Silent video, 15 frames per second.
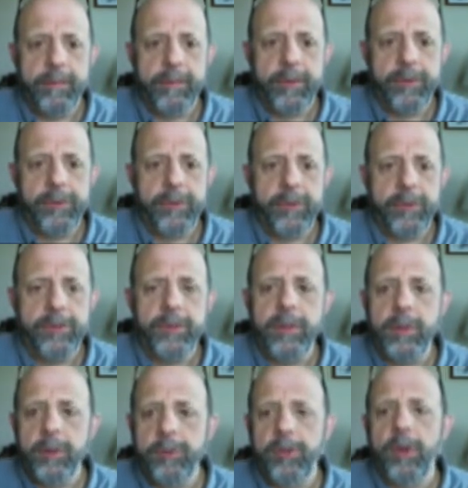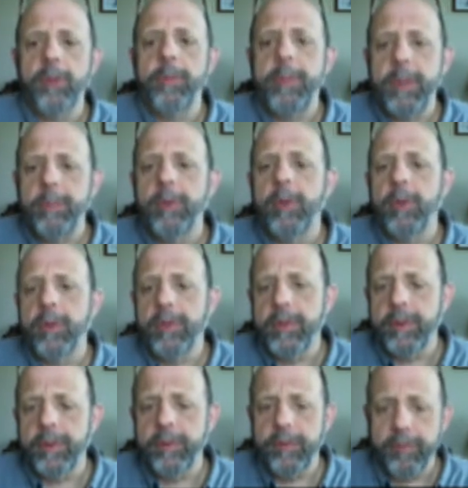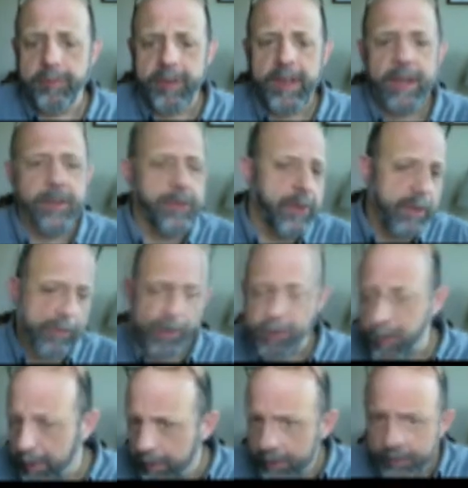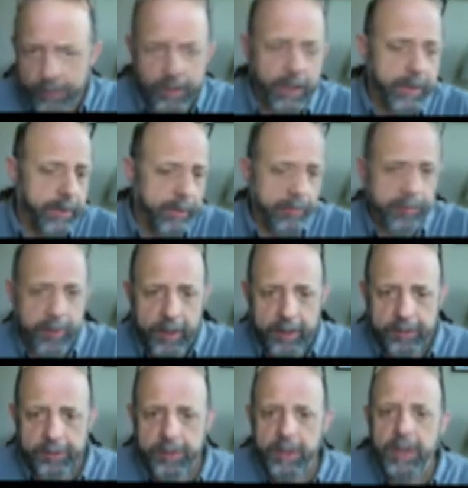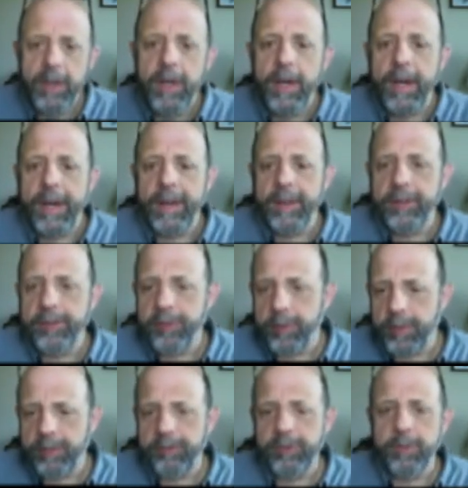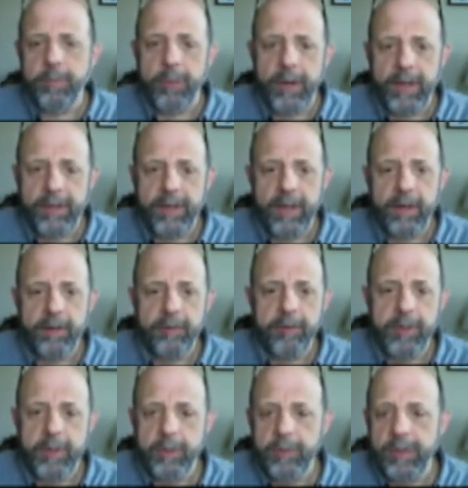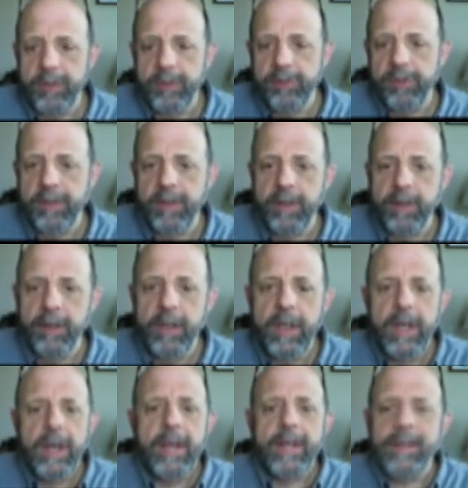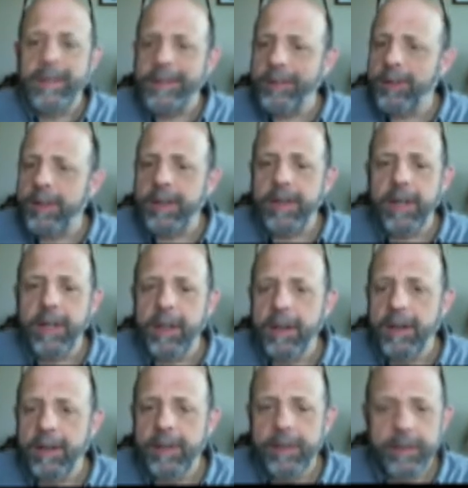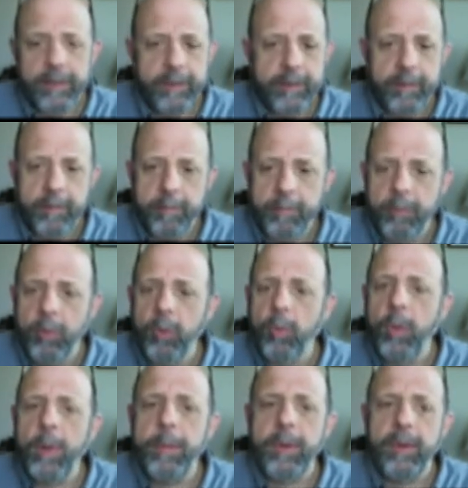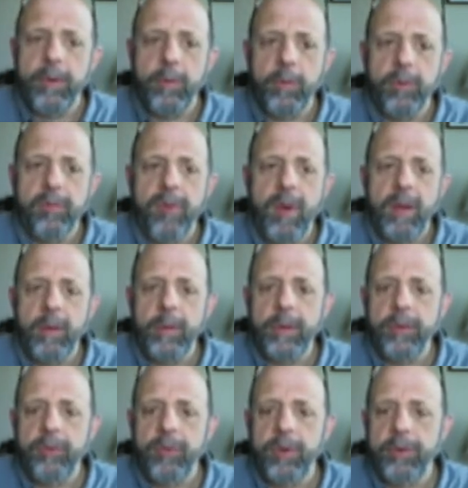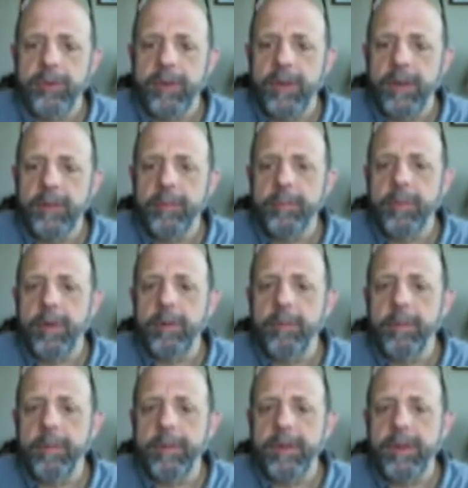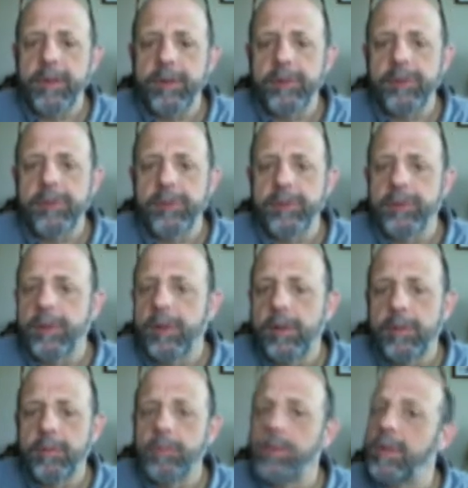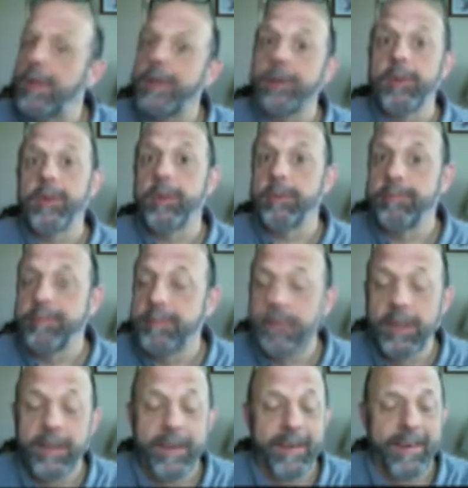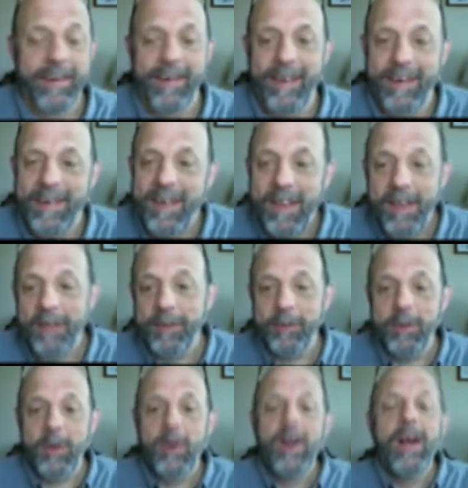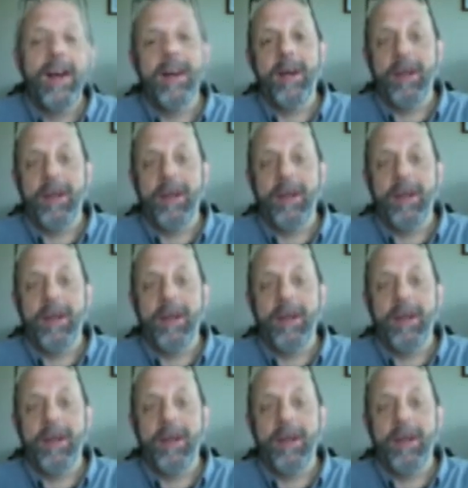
this includes all the people, the fans and everything, and their friends. And so it gives you a breakdown of who you're reaching there. Clearly, more women were following the treasure hunt, probably because, well, I don't know. I don't know.